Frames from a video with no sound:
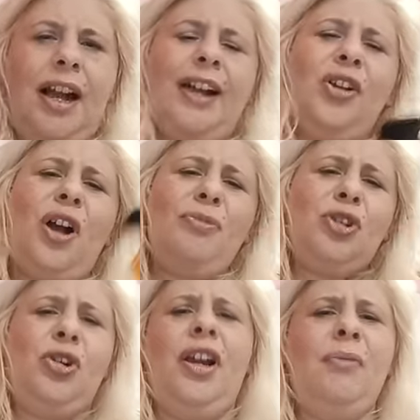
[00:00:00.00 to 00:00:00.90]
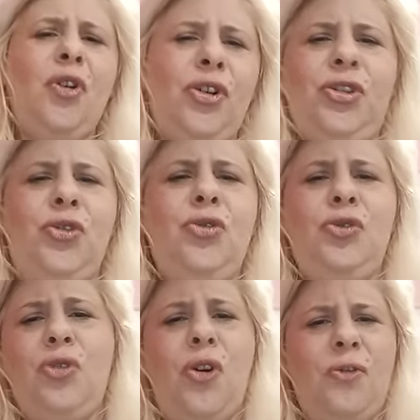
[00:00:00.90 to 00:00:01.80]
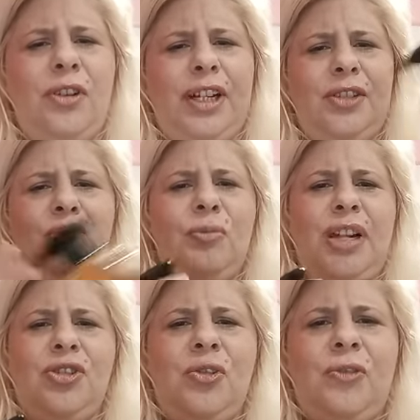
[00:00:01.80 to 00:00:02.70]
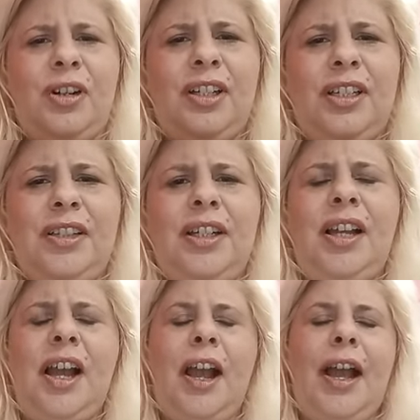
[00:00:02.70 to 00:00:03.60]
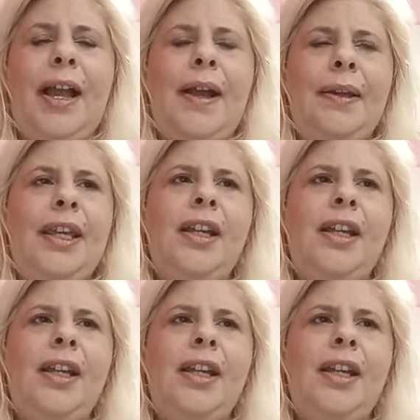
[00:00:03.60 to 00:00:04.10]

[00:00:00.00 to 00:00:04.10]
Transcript: and I'm sorry, I'm going too much over it.